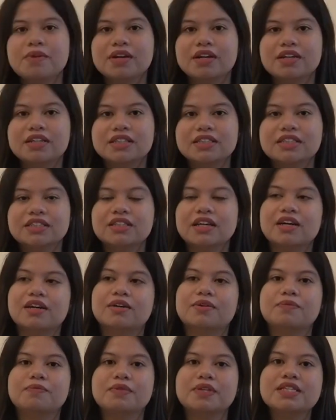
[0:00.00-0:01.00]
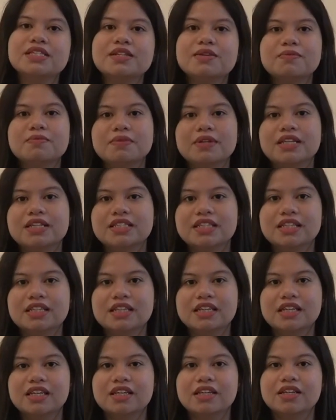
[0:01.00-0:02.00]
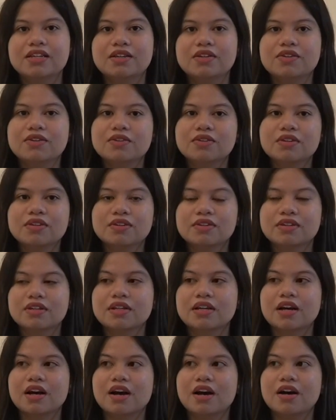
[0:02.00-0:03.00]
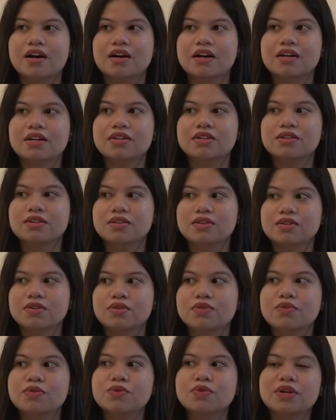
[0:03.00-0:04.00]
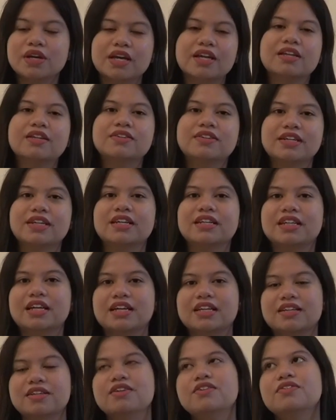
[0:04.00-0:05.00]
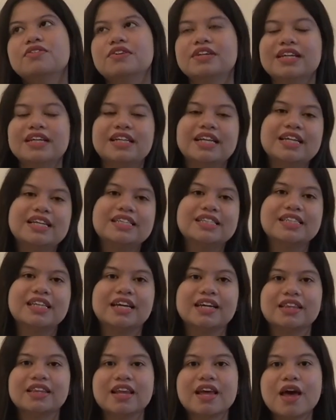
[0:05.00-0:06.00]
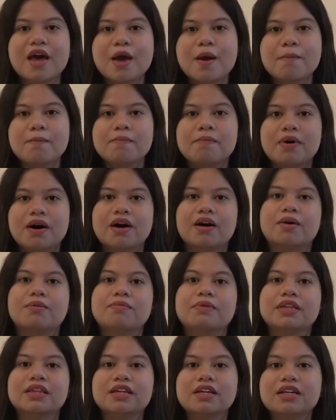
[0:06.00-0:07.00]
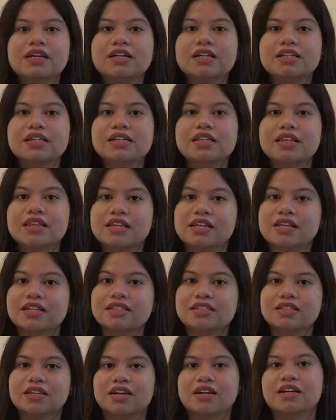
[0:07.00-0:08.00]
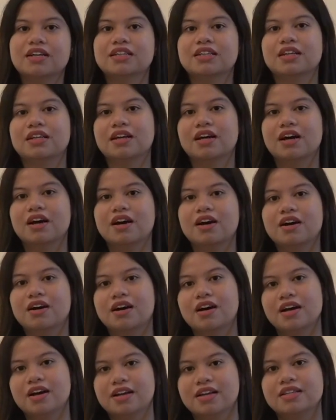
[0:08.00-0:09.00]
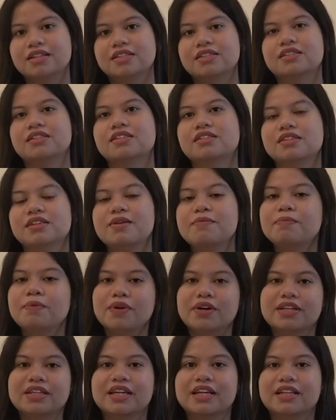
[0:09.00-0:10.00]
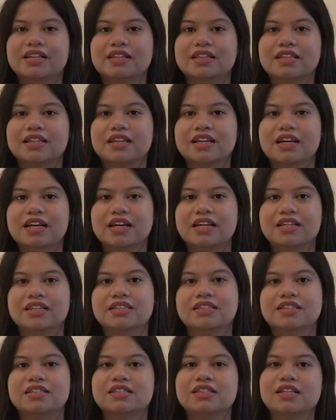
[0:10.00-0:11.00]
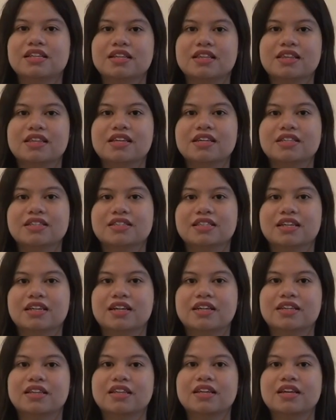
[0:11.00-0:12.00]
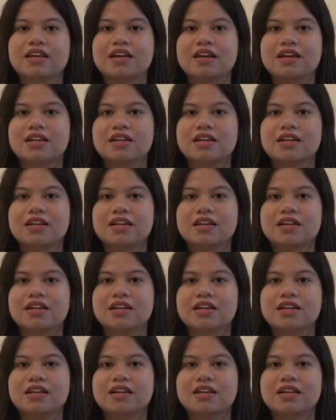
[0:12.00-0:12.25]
Because in simplicity, you realize that material things aren't as important as the things that,